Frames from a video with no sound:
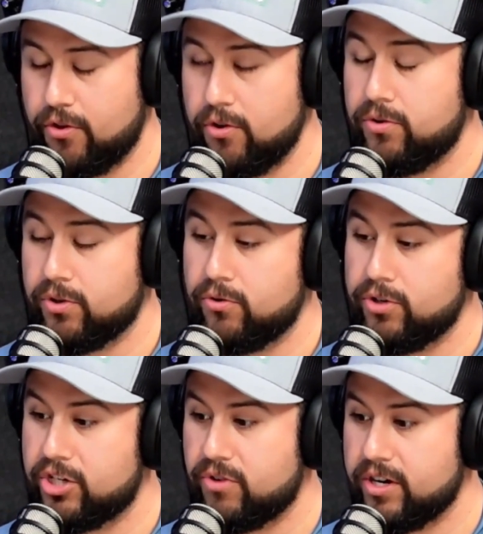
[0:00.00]
for the new
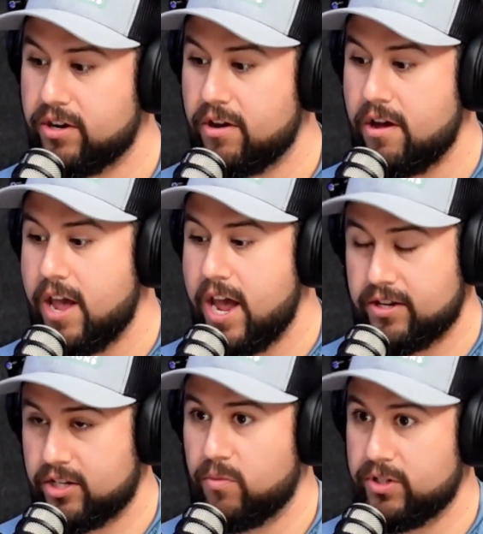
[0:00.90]
school district,
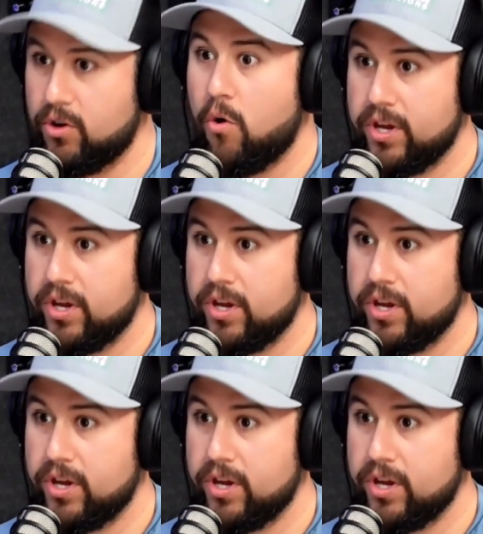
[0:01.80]
and summer is the